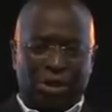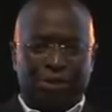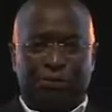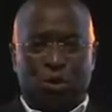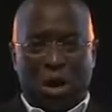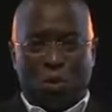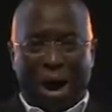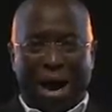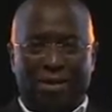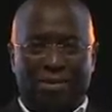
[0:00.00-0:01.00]
If you are
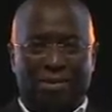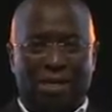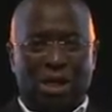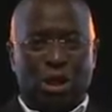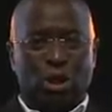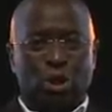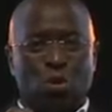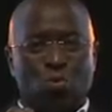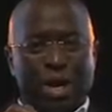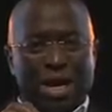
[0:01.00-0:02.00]
wise,
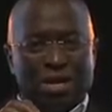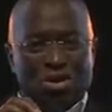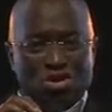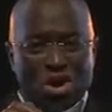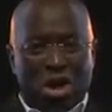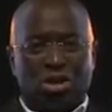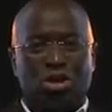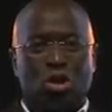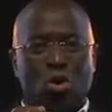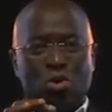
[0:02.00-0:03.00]
you will
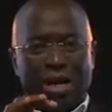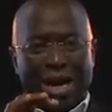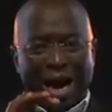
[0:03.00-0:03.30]
not only